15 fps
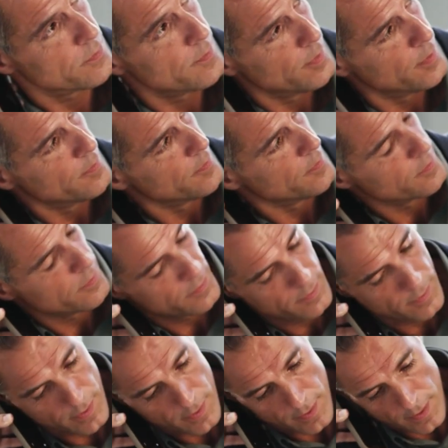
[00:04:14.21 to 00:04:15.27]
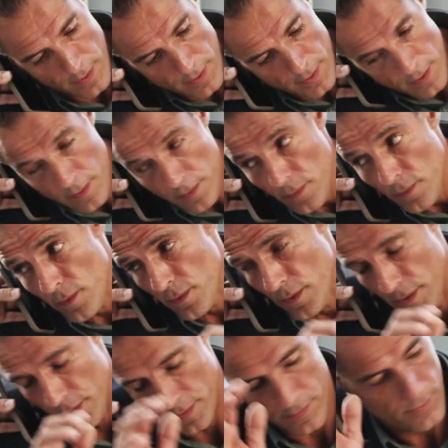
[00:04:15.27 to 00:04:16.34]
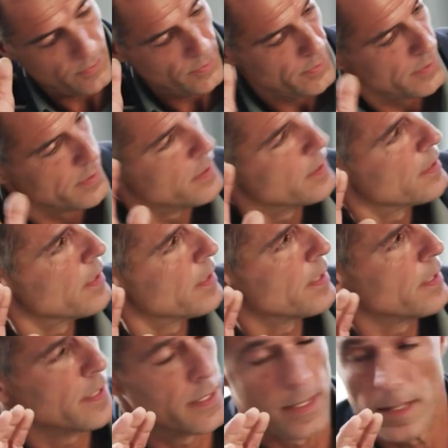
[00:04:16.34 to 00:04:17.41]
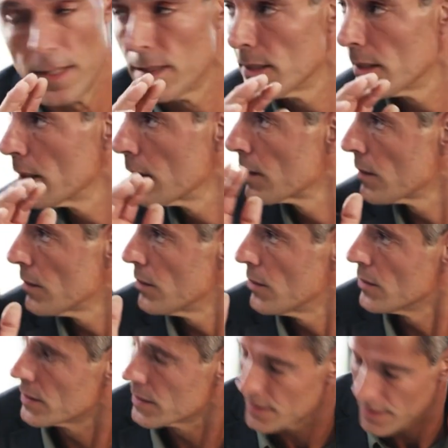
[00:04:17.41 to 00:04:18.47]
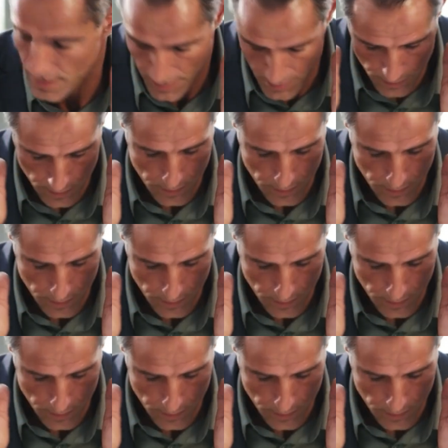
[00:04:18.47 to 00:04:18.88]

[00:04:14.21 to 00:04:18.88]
you're focused on 10 different things in your business, then 1/10 of your